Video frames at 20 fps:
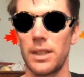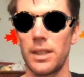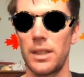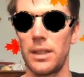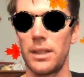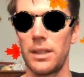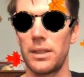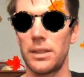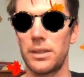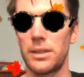
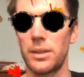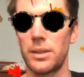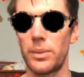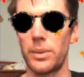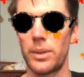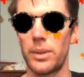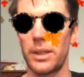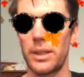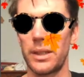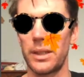So we're
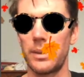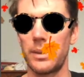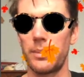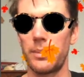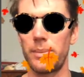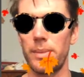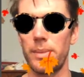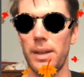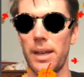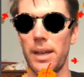going to
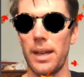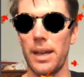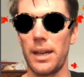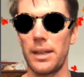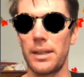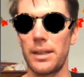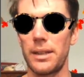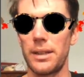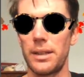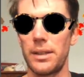
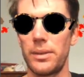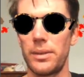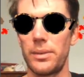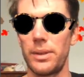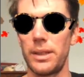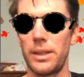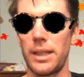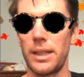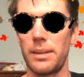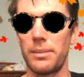
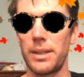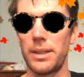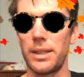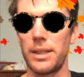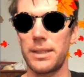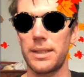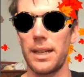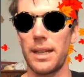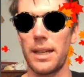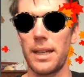rename this
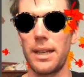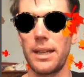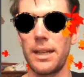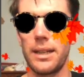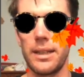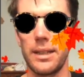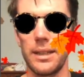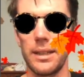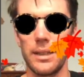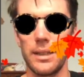
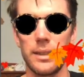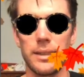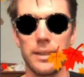as